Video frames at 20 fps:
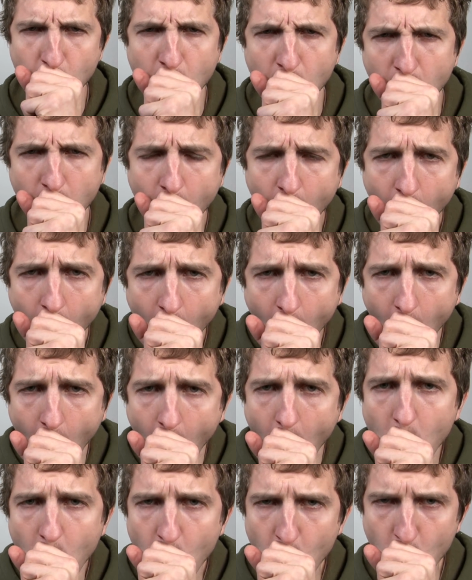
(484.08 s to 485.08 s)
and then very
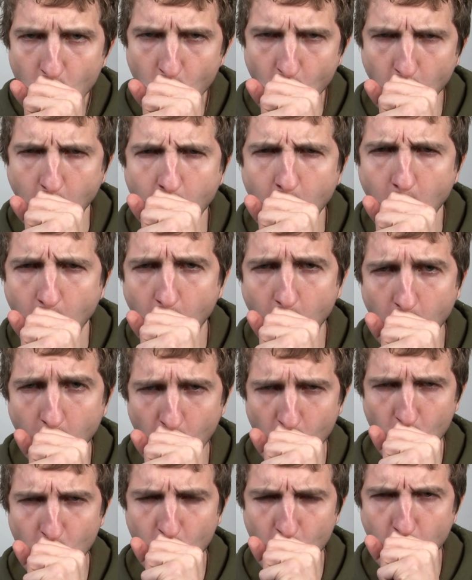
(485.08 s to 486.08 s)
specifically
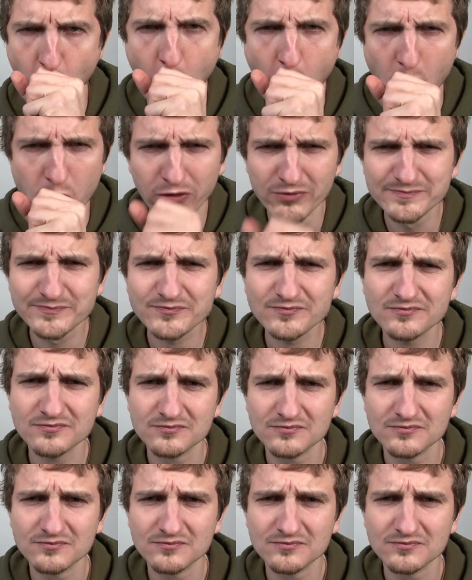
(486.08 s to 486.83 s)
COVID-19.